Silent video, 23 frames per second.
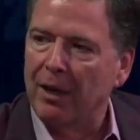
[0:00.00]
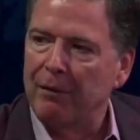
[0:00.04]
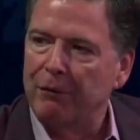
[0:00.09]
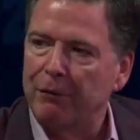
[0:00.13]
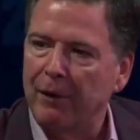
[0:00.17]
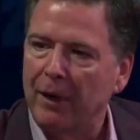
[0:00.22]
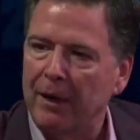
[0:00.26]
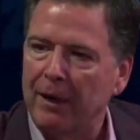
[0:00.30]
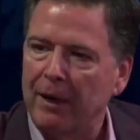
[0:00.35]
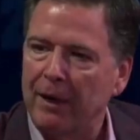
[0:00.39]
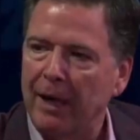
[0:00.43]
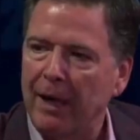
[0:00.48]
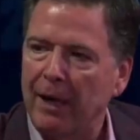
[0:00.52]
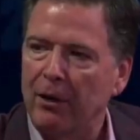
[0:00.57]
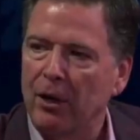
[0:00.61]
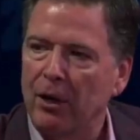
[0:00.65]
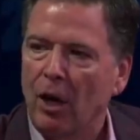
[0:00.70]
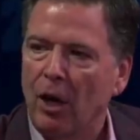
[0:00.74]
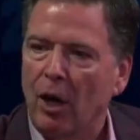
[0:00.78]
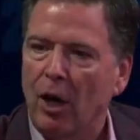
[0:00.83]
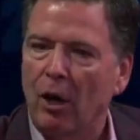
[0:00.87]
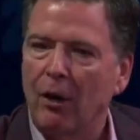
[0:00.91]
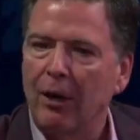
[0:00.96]
and find out,
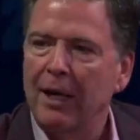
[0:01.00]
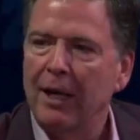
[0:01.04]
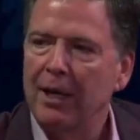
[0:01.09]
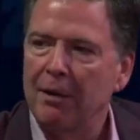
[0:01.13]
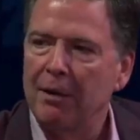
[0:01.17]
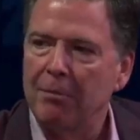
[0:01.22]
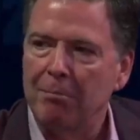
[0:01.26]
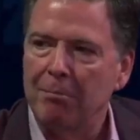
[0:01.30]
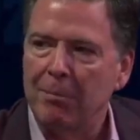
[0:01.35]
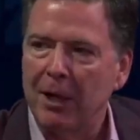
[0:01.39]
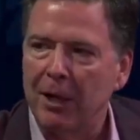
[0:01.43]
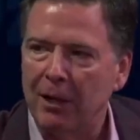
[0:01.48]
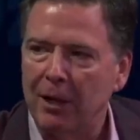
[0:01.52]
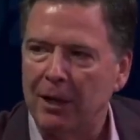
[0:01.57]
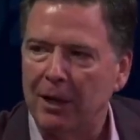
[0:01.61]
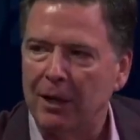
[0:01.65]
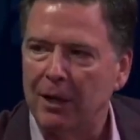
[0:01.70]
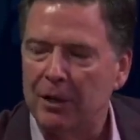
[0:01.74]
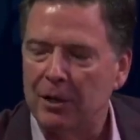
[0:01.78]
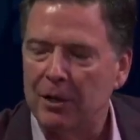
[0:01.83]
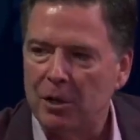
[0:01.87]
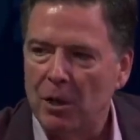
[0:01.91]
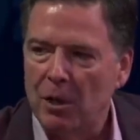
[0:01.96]
are any
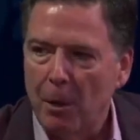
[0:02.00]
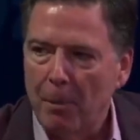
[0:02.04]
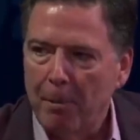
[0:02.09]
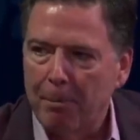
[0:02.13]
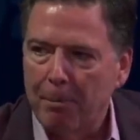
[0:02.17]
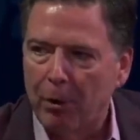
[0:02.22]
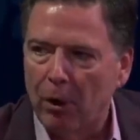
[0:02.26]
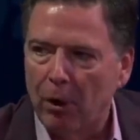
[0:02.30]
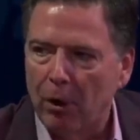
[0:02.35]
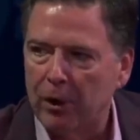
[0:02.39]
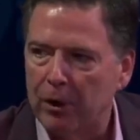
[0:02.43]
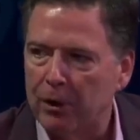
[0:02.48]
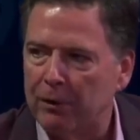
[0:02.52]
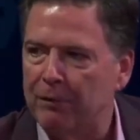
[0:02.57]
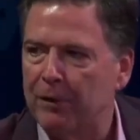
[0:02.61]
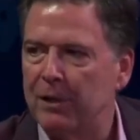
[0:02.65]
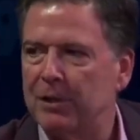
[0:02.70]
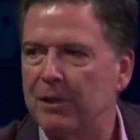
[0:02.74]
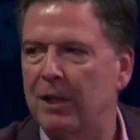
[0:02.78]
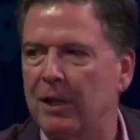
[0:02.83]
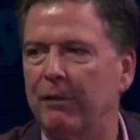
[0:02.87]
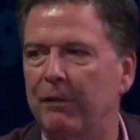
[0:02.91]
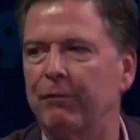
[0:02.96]
Americans part of
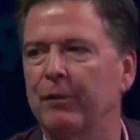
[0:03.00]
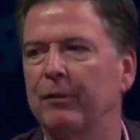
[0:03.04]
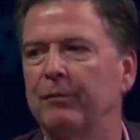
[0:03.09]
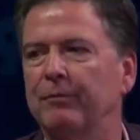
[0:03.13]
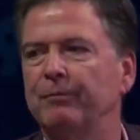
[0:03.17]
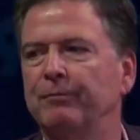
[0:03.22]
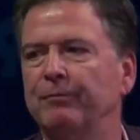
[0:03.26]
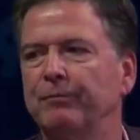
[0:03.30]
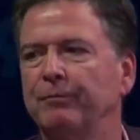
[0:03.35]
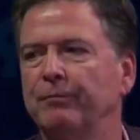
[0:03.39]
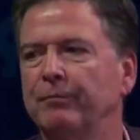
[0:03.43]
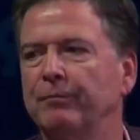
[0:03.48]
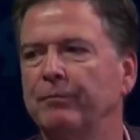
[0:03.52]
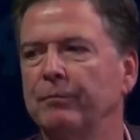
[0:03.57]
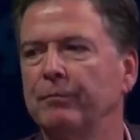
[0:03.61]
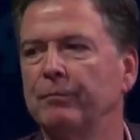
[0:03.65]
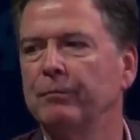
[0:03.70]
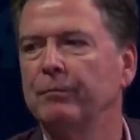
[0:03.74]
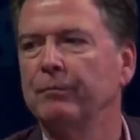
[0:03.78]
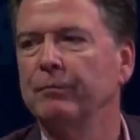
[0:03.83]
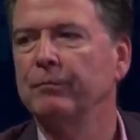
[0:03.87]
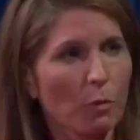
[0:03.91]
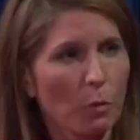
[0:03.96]
this effort? And
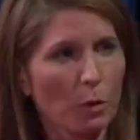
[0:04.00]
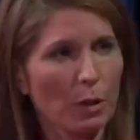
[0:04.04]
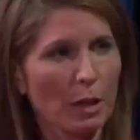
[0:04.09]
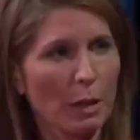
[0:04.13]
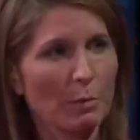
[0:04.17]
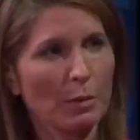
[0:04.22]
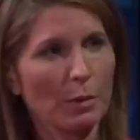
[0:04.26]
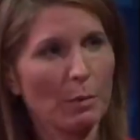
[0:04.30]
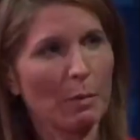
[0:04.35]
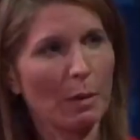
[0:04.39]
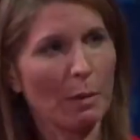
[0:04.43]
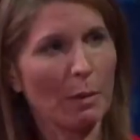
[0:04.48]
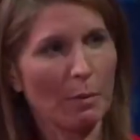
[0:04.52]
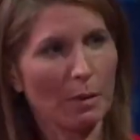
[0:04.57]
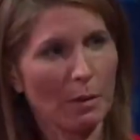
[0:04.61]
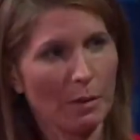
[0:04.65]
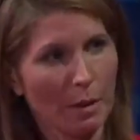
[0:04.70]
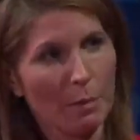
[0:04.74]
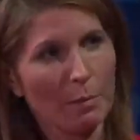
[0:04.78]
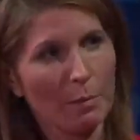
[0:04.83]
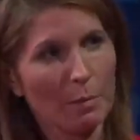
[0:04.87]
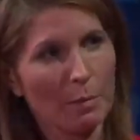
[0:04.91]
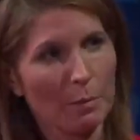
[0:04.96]
the 4 names are
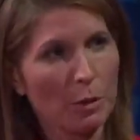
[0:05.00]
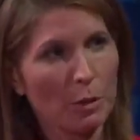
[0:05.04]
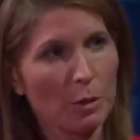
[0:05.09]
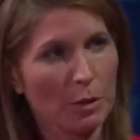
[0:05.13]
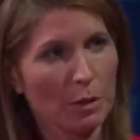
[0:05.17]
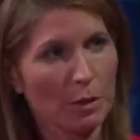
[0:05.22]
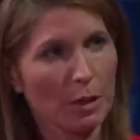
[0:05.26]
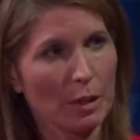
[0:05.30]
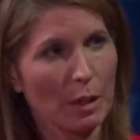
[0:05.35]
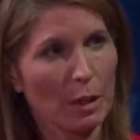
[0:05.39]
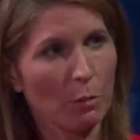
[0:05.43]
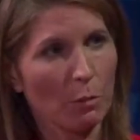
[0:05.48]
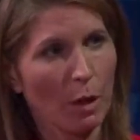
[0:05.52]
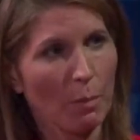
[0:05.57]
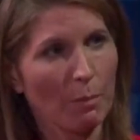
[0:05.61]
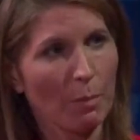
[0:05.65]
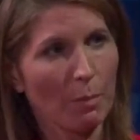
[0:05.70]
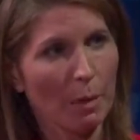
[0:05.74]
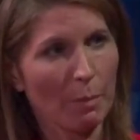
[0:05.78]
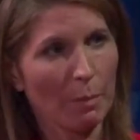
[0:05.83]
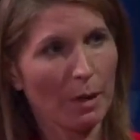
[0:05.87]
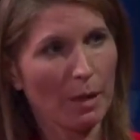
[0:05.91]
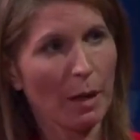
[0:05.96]
public, right? I mean, you just said one,
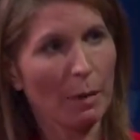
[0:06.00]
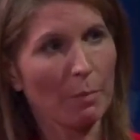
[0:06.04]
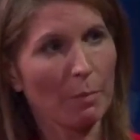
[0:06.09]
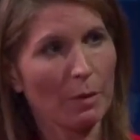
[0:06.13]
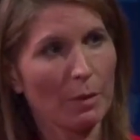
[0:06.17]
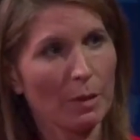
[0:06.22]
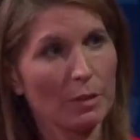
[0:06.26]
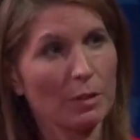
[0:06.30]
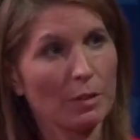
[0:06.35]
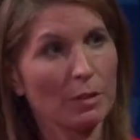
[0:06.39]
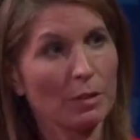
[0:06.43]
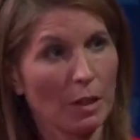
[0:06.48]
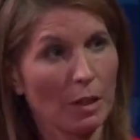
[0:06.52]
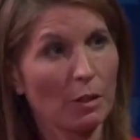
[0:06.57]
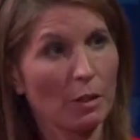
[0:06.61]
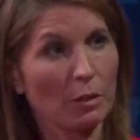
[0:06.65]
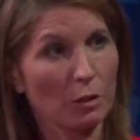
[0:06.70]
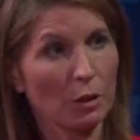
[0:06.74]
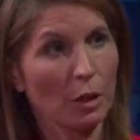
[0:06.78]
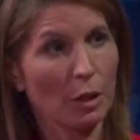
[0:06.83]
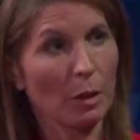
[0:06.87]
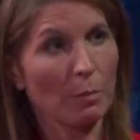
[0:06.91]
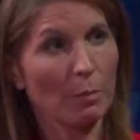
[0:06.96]
Papadopoulos.
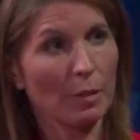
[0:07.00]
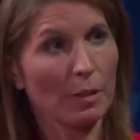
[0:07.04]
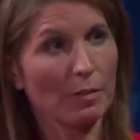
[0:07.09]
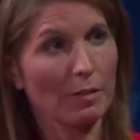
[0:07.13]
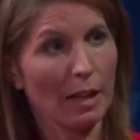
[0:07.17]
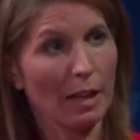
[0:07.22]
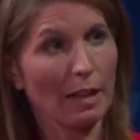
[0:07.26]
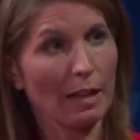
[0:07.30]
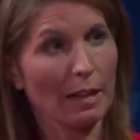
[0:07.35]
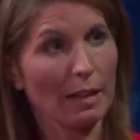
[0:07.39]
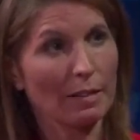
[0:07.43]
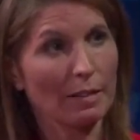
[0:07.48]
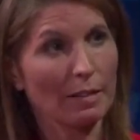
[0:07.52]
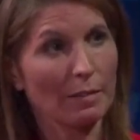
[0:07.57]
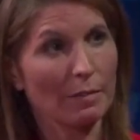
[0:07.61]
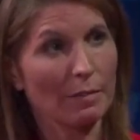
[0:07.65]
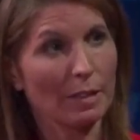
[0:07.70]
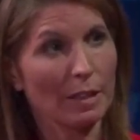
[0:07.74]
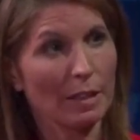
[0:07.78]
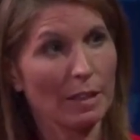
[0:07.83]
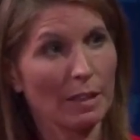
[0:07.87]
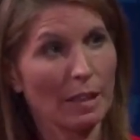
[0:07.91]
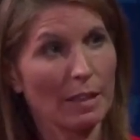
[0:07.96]
Donald Trump and his allies have
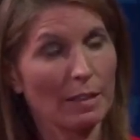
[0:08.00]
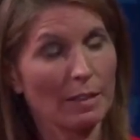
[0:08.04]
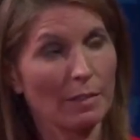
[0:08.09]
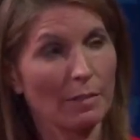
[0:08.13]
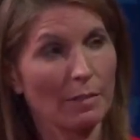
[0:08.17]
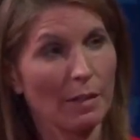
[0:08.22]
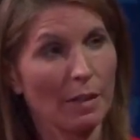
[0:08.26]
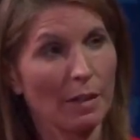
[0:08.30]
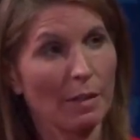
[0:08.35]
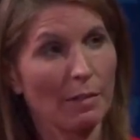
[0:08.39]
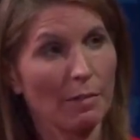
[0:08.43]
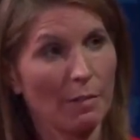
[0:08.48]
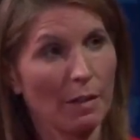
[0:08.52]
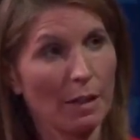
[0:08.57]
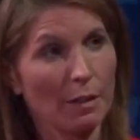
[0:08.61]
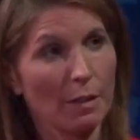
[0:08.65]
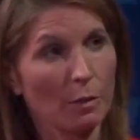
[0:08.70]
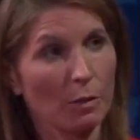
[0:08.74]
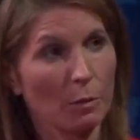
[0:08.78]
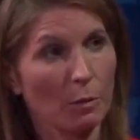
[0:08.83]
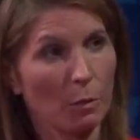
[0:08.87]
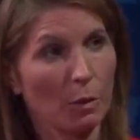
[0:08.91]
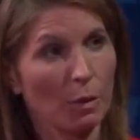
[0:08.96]
declassified the
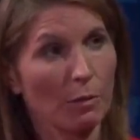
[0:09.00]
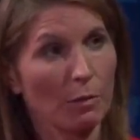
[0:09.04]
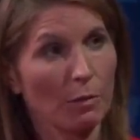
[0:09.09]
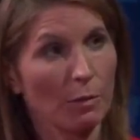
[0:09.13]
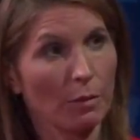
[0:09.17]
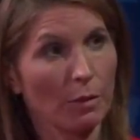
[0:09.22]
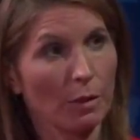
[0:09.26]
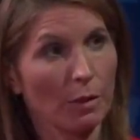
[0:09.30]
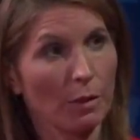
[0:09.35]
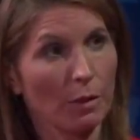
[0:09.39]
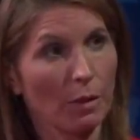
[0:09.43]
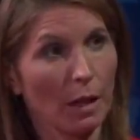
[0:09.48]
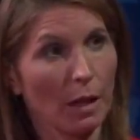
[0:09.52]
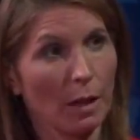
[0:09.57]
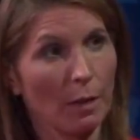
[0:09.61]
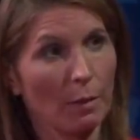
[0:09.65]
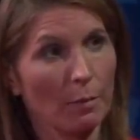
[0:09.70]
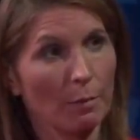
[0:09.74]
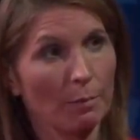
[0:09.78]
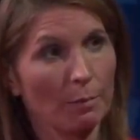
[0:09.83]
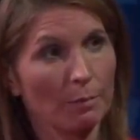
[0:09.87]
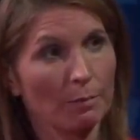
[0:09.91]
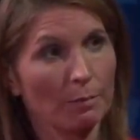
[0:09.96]
FISA warrant for
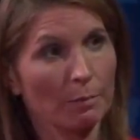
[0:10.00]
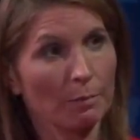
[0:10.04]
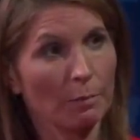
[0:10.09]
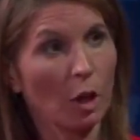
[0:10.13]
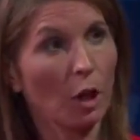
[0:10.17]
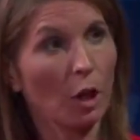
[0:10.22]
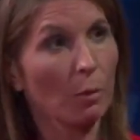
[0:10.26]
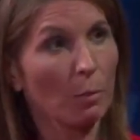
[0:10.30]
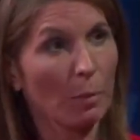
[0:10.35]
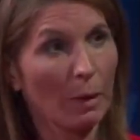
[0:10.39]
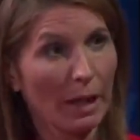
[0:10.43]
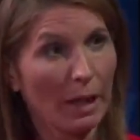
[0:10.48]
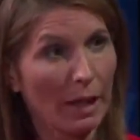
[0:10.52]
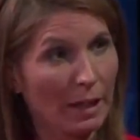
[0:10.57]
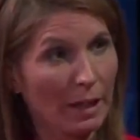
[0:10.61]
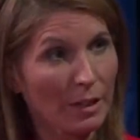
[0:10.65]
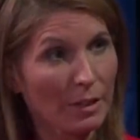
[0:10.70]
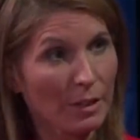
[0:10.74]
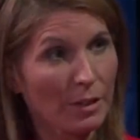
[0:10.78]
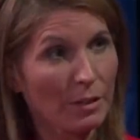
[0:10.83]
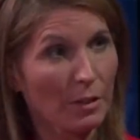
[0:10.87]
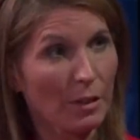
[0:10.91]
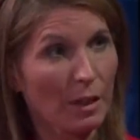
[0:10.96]
Carter
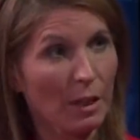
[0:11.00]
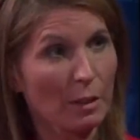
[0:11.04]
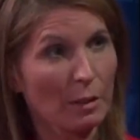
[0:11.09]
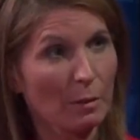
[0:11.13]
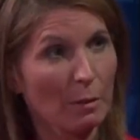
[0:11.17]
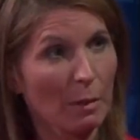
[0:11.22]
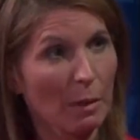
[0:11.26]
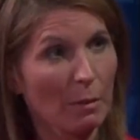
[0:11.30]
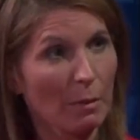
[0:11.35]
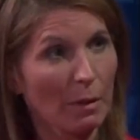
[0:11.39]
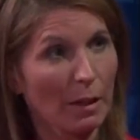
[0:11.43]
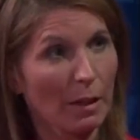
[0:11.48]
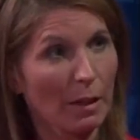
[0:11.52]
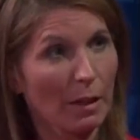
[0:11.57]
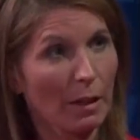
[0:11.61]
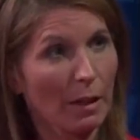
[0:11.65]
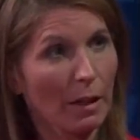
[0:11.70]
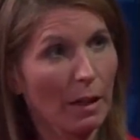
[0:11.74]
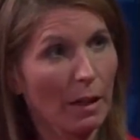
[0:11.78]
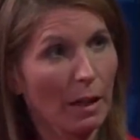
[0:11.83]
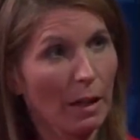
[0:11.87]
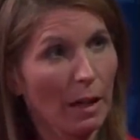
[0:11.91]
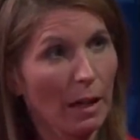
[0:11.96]
Page. That's public.
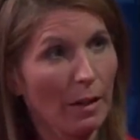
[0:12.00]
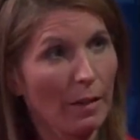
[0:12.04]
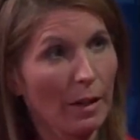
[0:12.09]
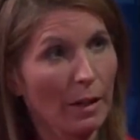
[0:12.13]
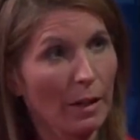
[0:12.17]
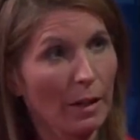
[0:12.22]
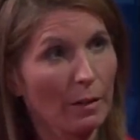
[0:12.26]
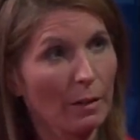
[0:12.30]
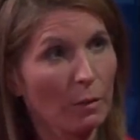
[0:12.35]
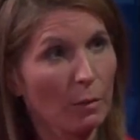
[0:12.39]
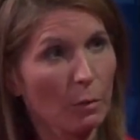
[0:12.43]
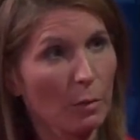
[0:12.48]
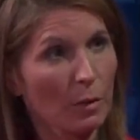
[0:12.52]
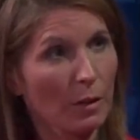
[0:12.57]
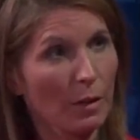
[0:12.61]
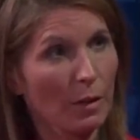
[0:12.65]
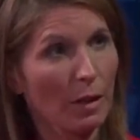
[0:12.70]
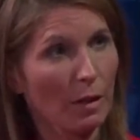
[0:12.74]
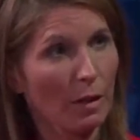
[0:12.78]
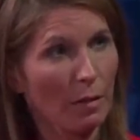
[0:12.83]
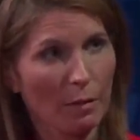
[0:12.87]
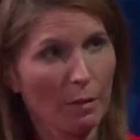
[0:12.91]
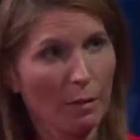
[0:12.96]
And then
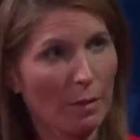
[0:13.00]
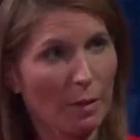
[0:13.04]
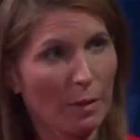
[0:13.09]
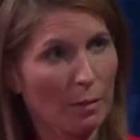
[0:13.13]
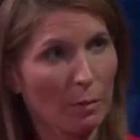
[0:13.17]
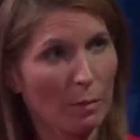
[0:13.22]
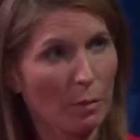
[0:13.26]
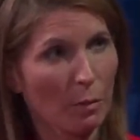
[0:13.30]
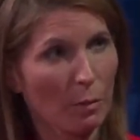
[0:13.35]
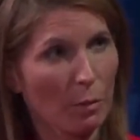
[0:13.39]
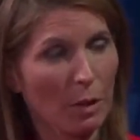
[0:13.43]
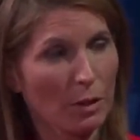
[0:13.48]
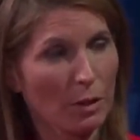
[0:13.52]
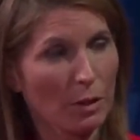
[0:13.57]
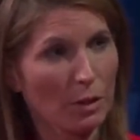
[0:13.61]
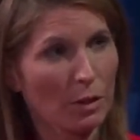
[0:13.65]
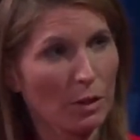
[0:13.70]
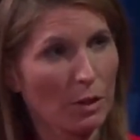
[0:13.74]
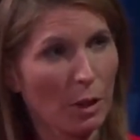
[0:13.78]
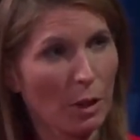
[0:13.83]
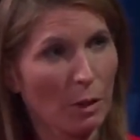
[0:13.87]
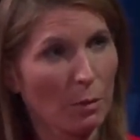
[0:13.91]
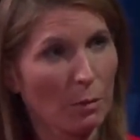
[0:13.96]
I think the Roger
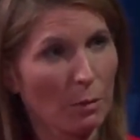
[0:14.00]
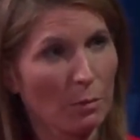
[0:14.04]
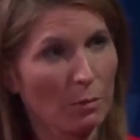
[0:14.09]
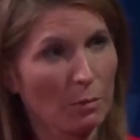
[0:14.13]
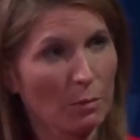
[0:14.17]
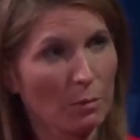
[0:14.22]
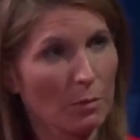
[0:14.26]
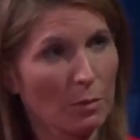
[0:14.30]
Stone